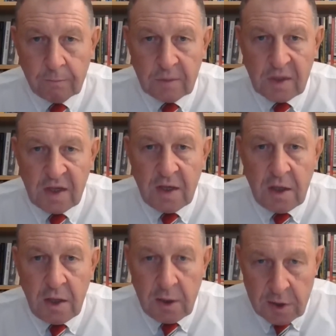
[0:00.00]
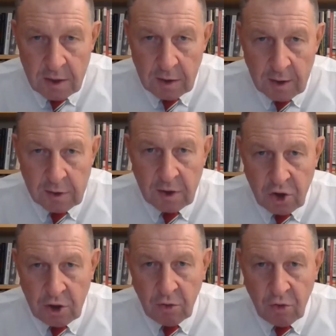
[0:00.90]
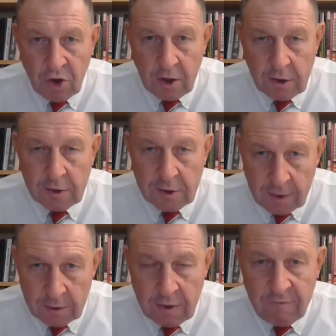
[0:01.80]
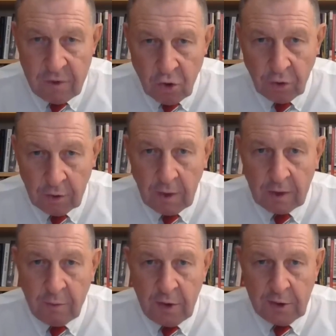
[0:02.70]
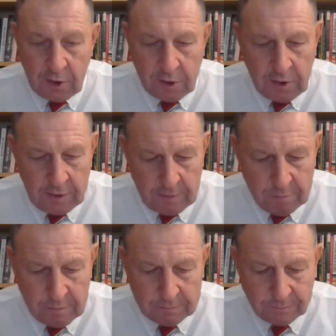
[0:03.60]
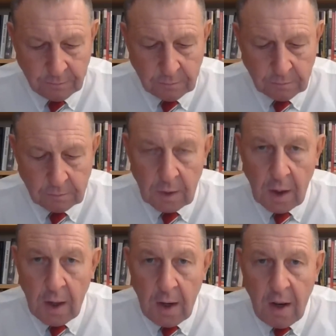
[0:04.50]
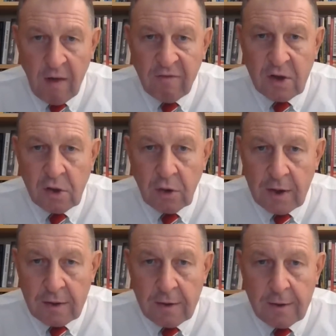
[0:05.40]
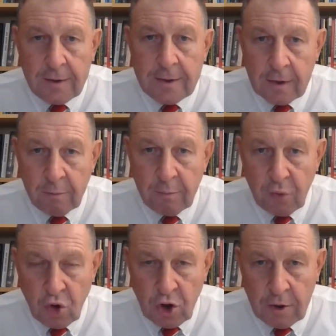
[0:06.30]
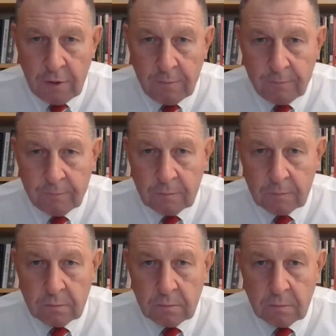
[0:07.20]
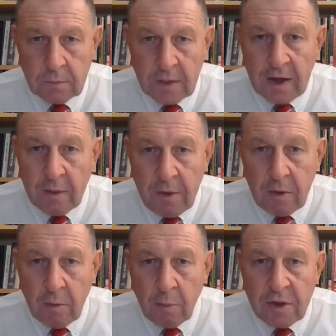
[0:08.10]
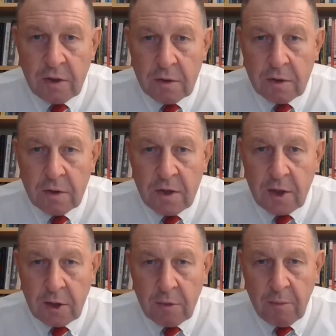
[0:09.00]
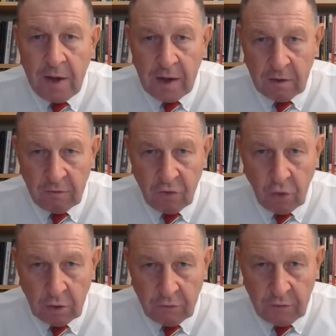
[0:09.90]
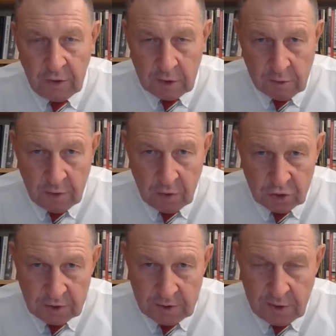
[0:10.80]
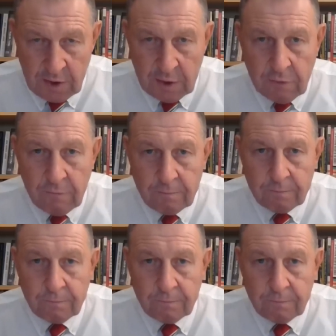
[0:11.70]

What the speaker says: The Russian private military company Wagner participated in training Hamas fighters. A Russian reconnaissance satellite changed its orbit 2 weeks before October 7th.